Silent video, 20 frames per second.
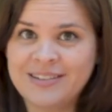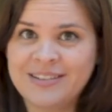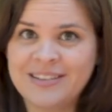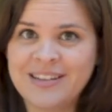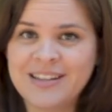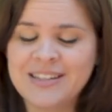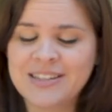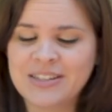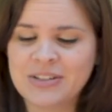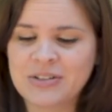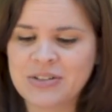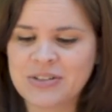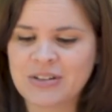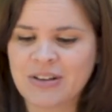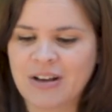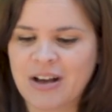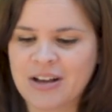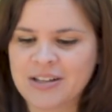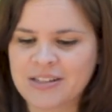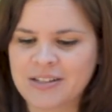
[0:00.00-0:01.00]
This looks
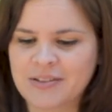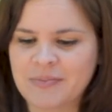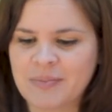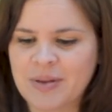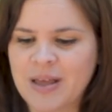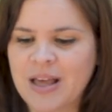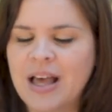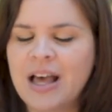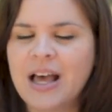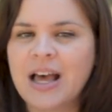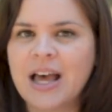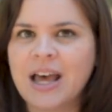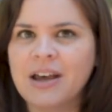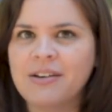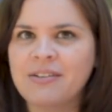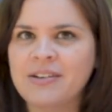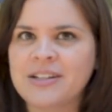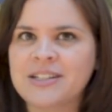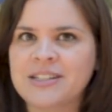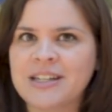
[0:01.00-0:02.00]
awesome. I
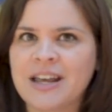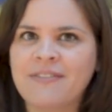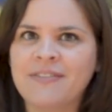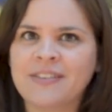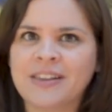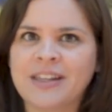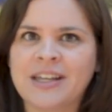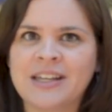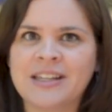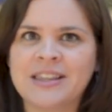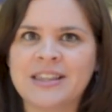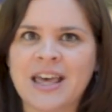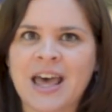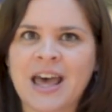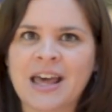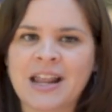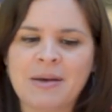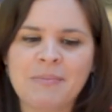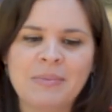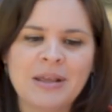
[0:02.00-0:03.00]
would definitely eat
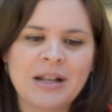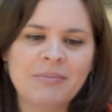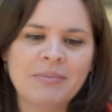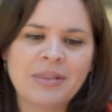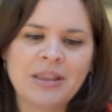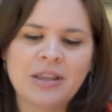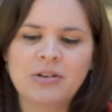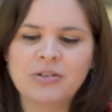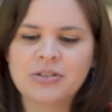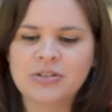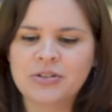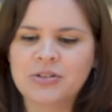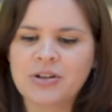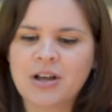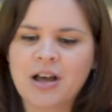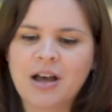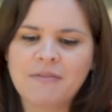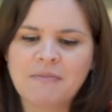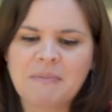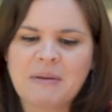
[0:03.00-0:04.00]
that. I mean, I'm a little turned
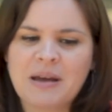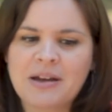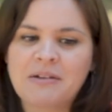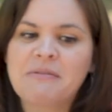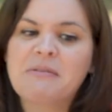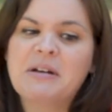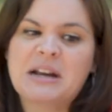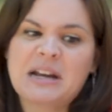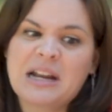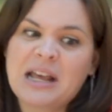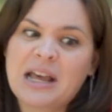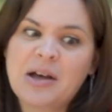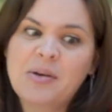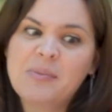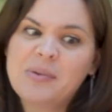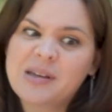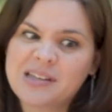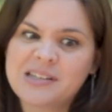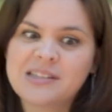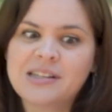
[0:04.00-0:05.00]
off by it right now
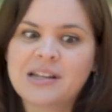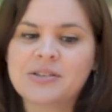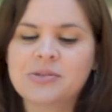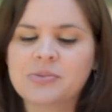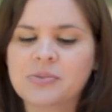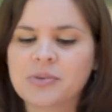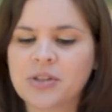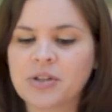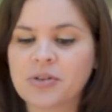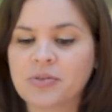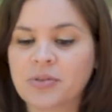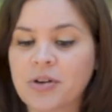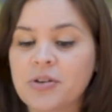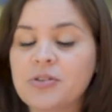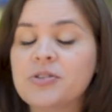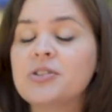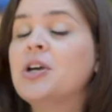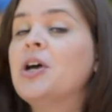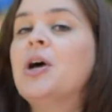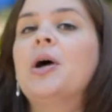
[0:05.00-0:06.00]
because that's really
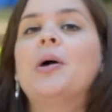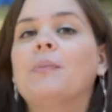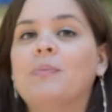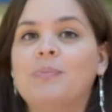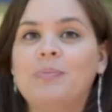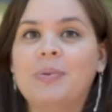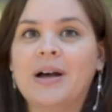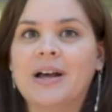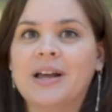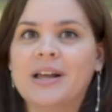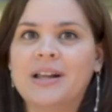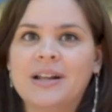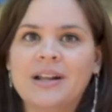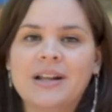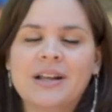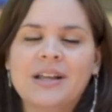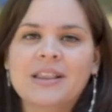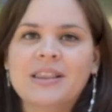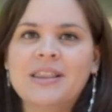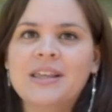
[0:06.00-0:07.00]
gross, but
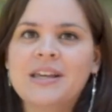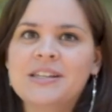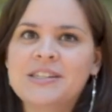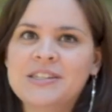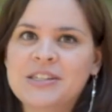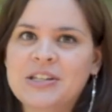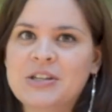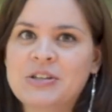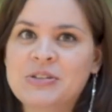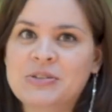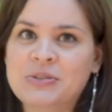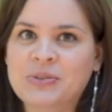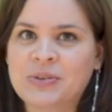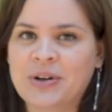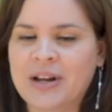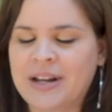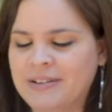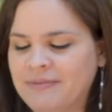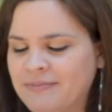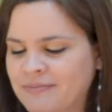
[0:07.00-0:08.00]
this is
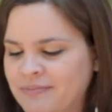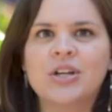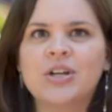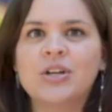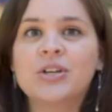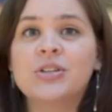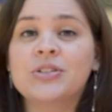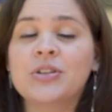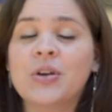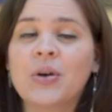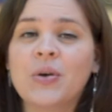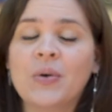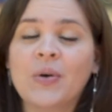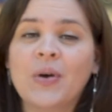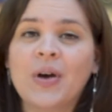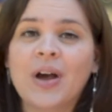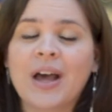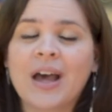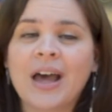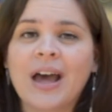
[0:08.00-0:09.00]
great. So
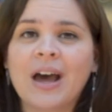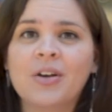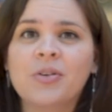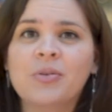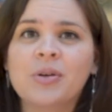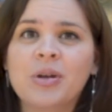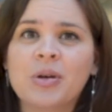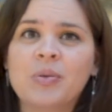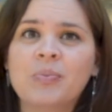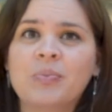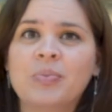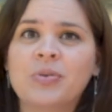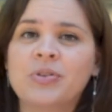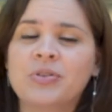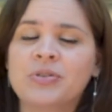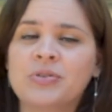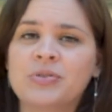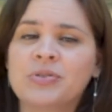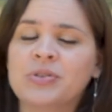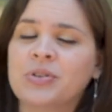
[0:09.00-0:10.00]
how do we
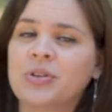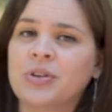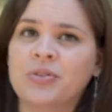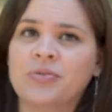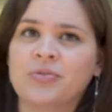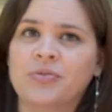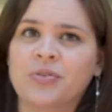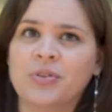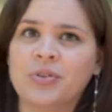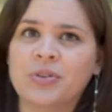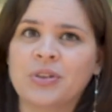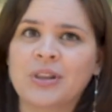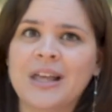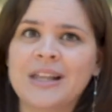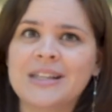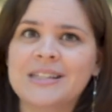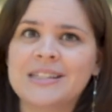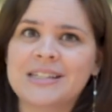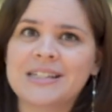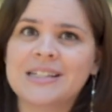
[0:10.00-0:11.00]
produce good fruit?
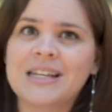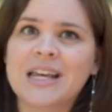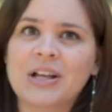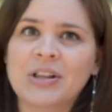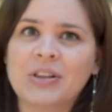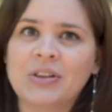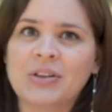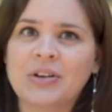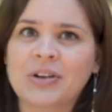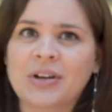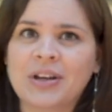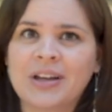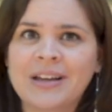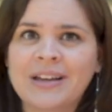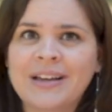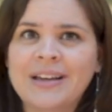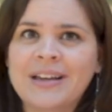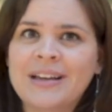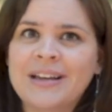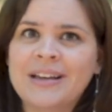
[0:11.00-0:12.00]
Let's take a look
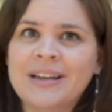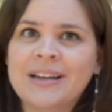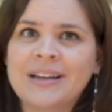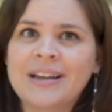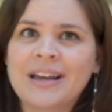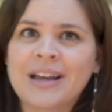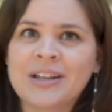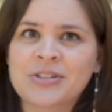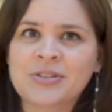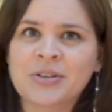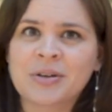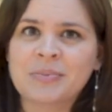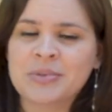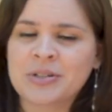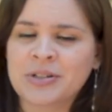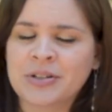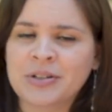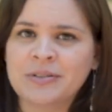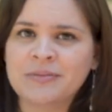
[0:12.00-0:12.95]
at scripture.